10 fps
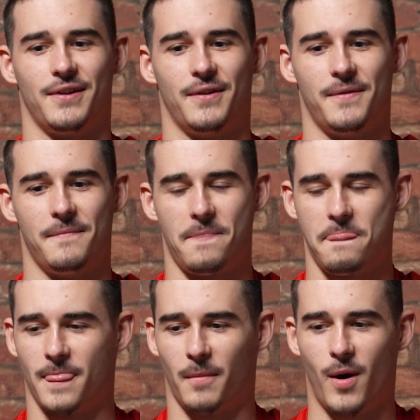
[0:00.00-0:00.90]
So
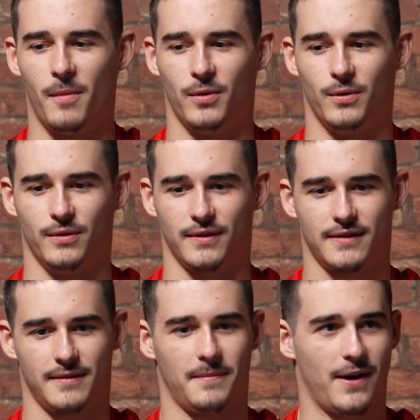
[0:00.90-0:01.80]
the pommel
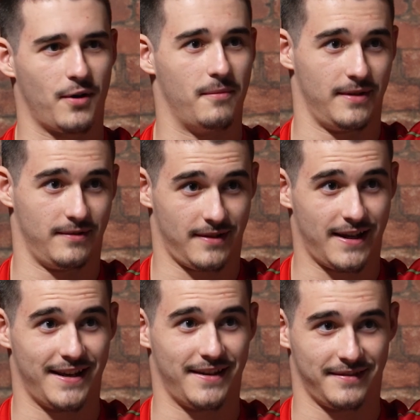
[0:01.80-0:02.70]
horse back home
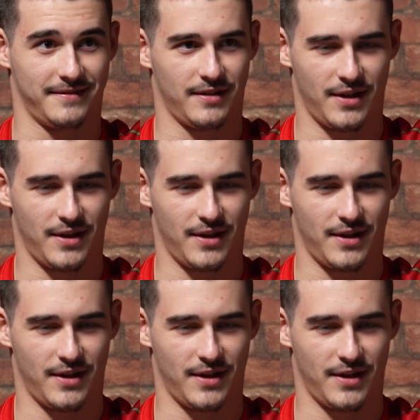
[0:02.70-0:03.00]
in